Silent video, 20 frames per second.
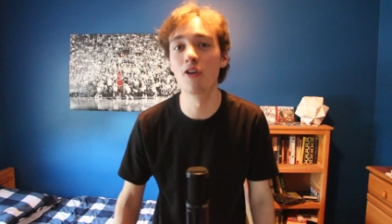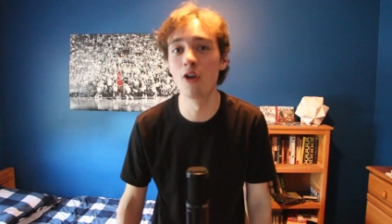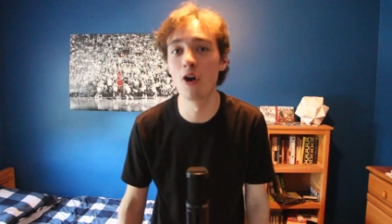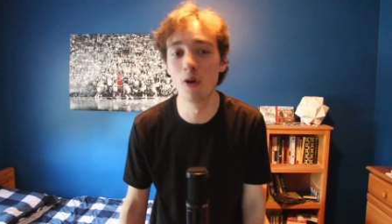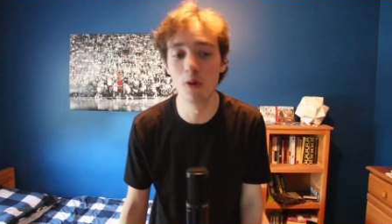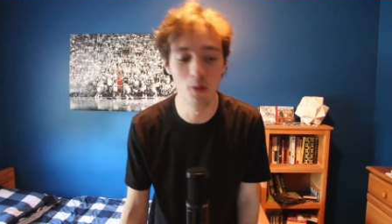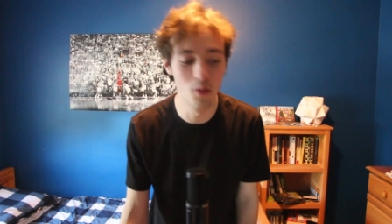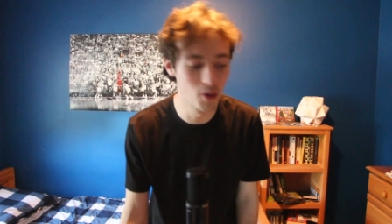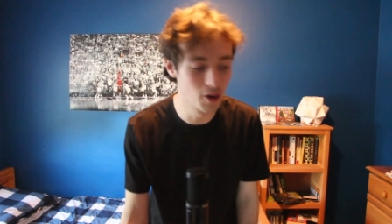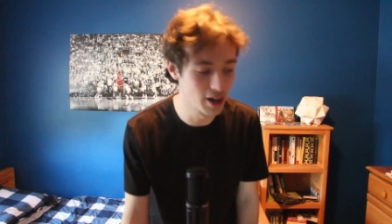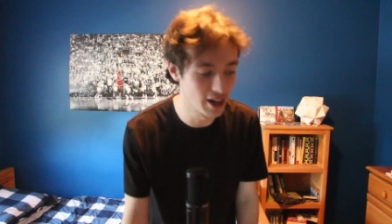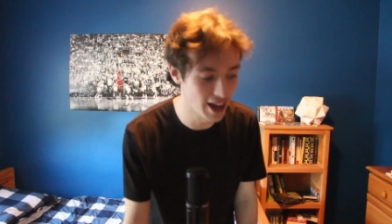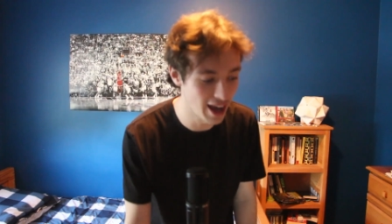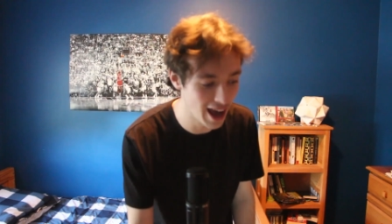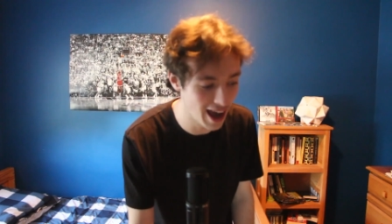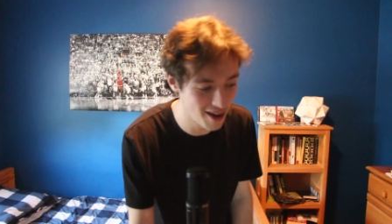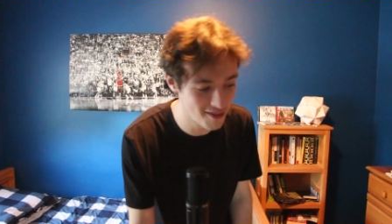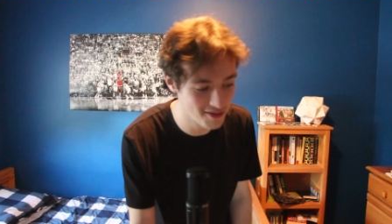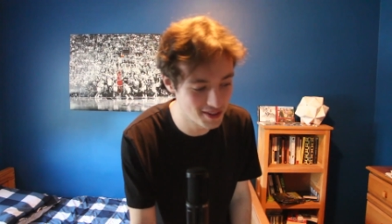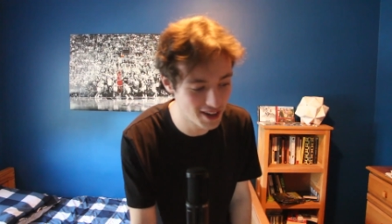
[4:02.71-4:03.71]
don't know who we're gonna
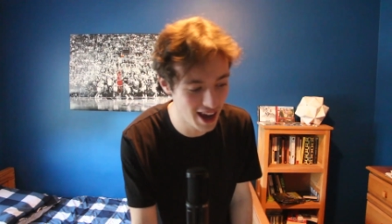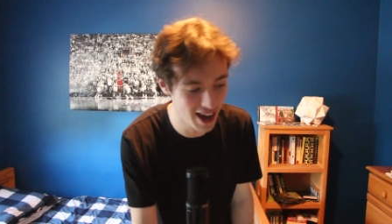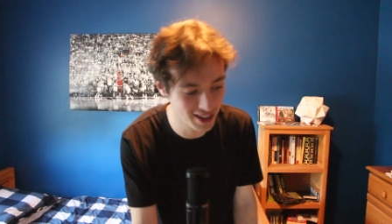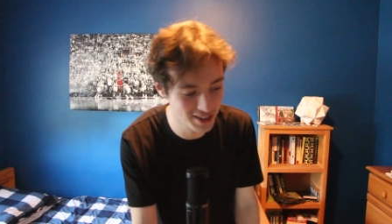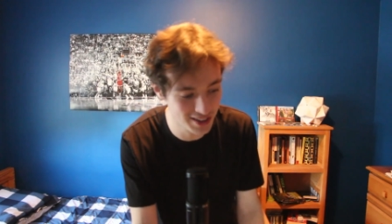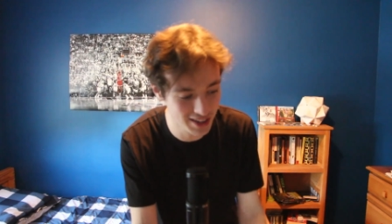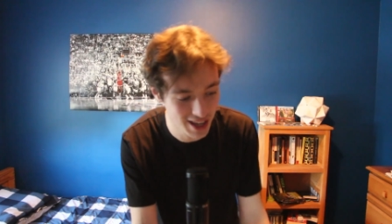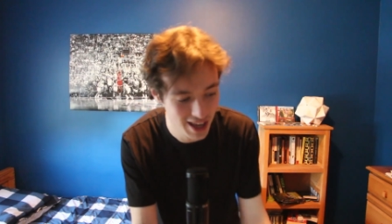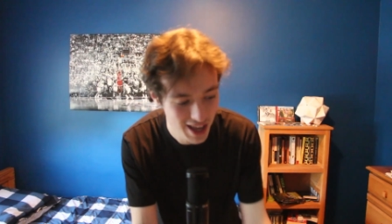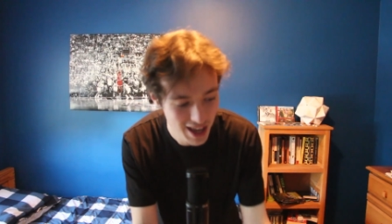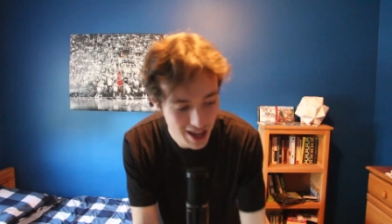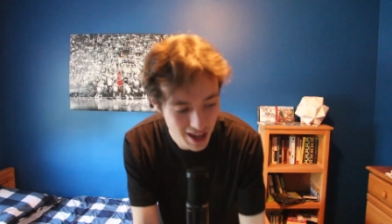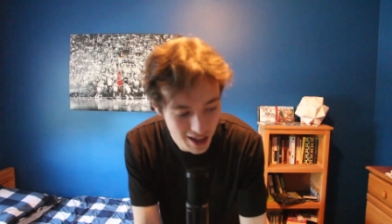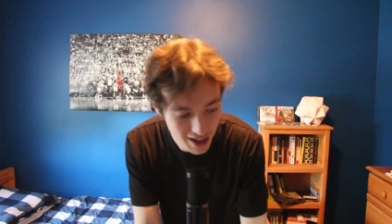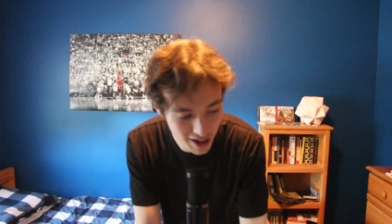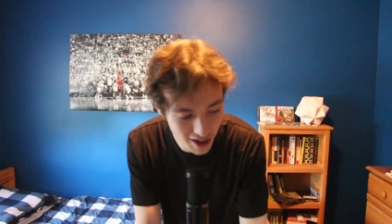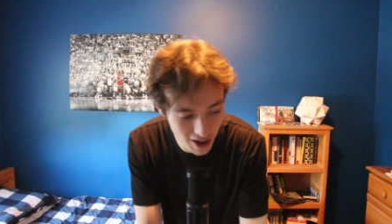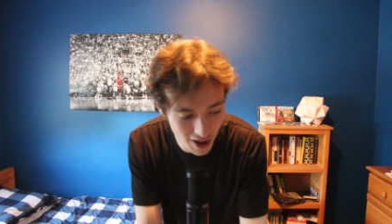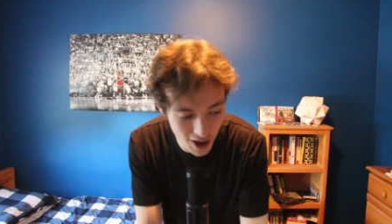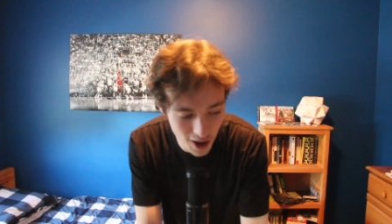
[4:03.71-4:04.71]
have next.
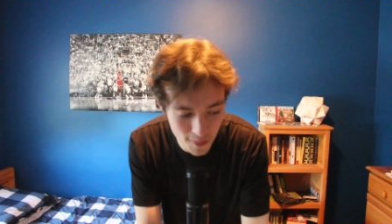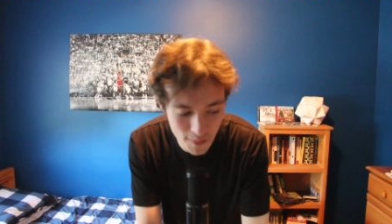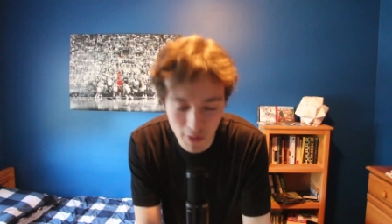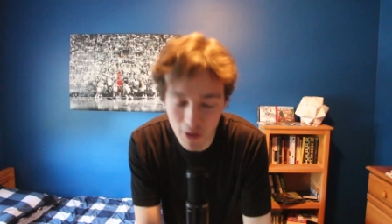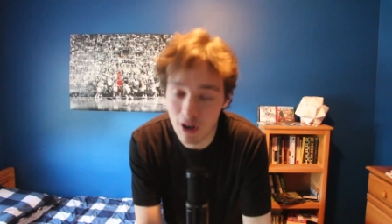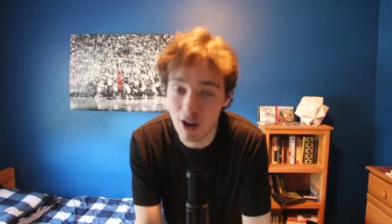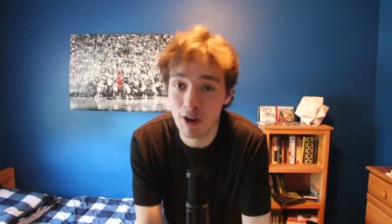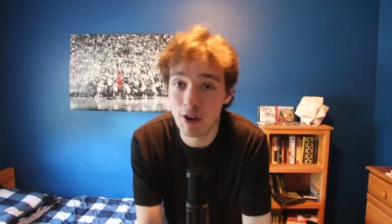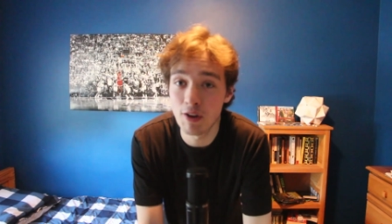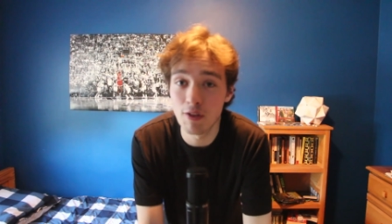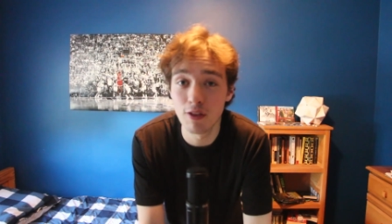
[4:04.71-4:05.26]
But